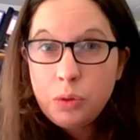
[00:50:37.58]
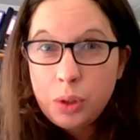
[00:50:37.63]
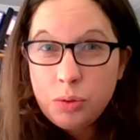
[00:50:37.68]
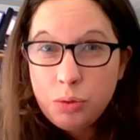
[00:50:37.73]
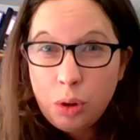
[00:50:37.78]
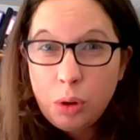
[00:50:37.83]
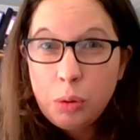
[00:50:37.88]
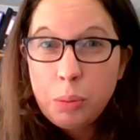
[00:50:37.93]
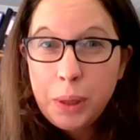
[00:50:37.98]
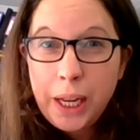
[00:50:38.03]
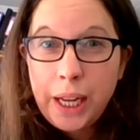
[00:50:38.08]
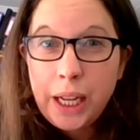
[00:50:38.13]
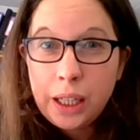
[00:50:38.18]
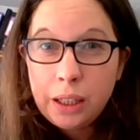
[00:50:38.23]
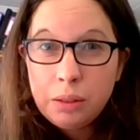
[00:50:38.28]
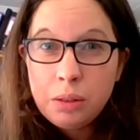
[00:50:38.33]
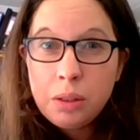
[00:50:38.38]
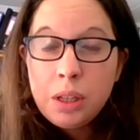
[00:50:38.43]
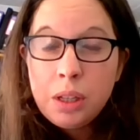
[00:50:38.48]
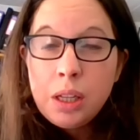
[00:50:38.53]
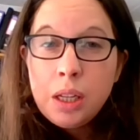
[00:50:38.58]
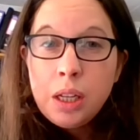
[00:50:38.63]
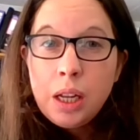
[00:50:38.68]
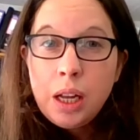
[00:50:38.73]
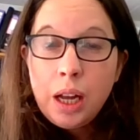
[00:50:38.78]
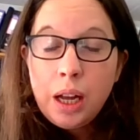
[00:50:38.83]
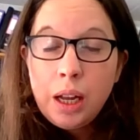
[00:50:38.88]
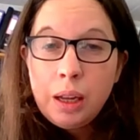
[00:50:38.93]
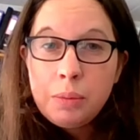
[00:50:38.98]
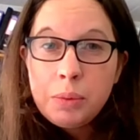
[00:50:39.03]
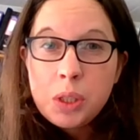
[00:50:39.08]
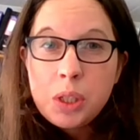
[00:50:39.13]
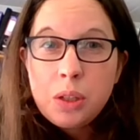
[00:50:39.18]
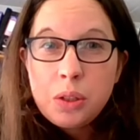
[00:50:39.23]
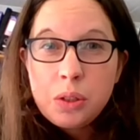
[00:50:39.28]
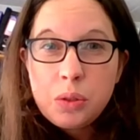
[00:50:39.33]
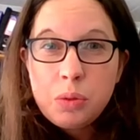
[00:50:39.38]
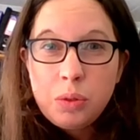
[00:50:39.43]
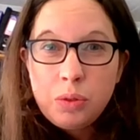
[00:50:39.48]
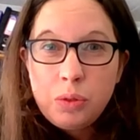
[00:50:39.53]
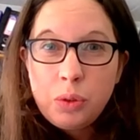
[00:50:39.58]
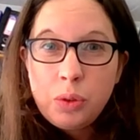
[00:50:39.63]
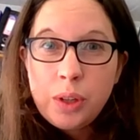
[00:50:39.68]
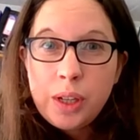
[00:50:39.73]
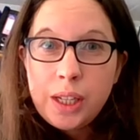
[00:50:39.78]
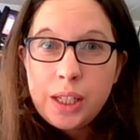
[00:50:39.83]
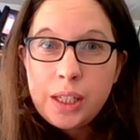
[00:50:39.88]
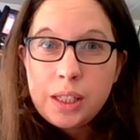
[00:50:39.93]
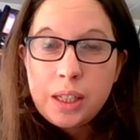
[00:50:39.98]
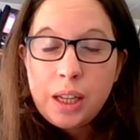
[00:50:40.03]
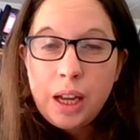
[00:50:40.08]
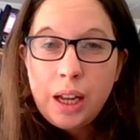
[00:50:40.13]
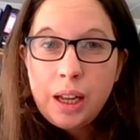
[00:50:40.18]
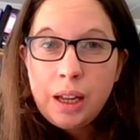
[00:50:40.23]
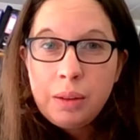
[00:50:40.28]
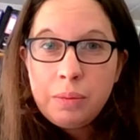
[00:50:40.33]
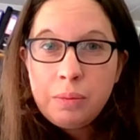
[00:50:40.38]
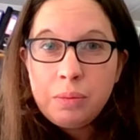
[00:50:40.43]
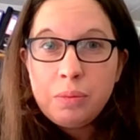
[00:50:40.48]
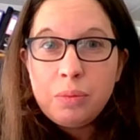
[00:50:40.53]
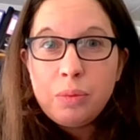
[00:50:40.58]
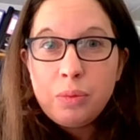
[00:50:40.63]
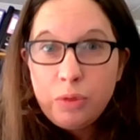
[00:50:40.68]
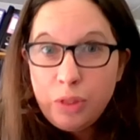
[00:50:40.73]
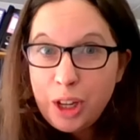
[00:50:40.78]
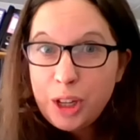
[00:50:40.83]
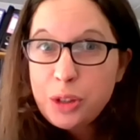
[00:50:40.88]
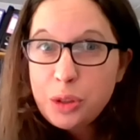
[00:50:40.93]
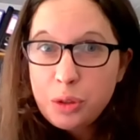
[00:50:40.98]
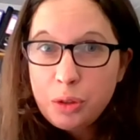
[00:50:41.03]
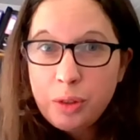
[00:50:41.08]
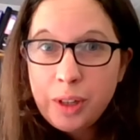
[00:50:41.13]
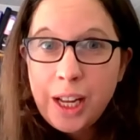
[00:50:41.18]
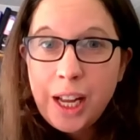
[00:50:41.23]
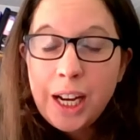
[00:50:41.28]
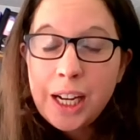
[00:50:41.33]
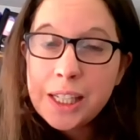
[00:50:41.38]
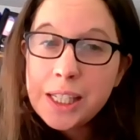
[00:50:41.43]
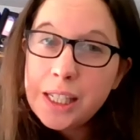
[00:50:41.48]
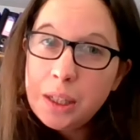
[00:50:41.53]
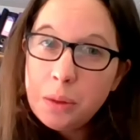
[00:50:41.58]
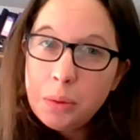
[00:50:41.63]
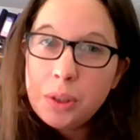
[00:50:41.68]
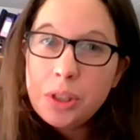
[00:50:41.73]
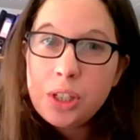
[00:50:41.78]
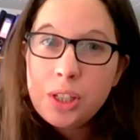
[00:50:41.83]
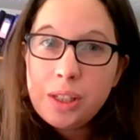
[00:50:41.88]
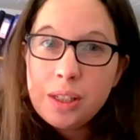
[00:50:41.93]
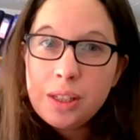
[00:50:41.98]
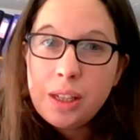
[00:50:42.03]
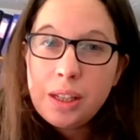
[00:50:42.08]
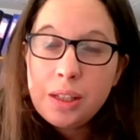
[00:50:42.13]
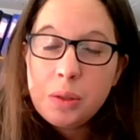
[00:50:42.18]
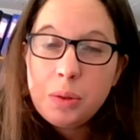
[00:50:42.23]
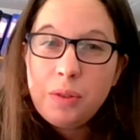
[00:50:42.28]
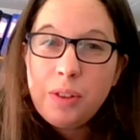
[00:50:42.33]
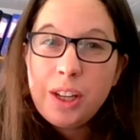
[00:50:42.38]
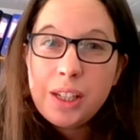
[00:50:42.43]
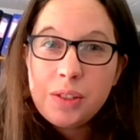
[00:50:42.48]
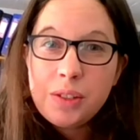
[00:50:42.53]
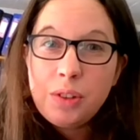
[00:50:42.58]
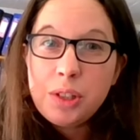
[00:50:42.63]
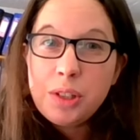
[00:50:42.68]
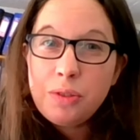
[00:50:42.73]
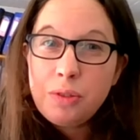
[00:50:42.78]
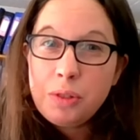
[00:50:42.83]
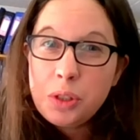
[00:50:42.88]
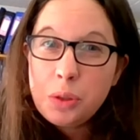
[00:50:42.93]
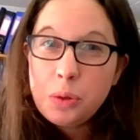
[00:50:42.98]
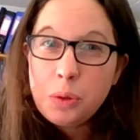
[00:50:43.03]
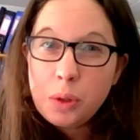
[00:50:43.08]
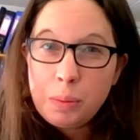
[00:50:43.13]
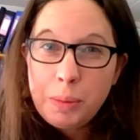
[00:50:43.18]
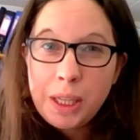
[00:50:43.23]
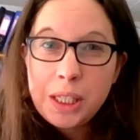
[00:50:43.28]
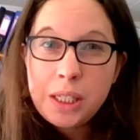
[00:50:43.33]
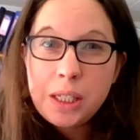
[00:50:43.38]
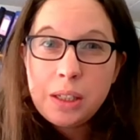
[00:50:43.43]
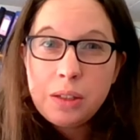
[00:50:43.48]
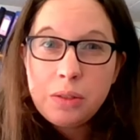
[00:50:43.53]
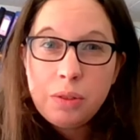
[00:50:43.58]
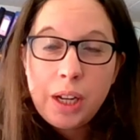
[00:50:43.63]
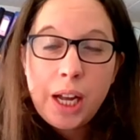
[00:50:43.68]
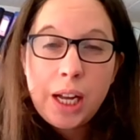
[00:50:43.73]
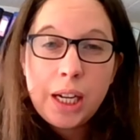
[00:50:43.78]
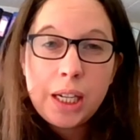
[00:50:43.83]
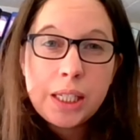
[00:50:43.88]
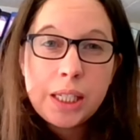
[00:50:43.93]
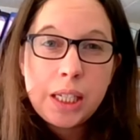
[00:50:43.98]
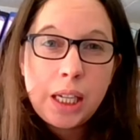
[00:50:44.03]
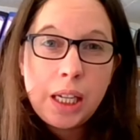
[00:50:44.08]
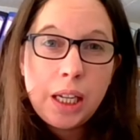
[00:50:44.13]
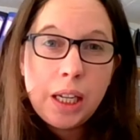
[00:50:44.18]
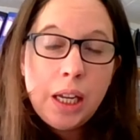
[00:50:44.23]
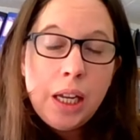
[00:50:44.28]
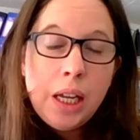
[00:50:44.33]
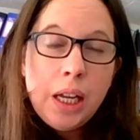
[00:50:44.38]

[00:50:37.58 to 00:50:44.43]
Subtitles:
role playing. So to avoid virtual reality, which is, as we've heard, is very different to augmented reality.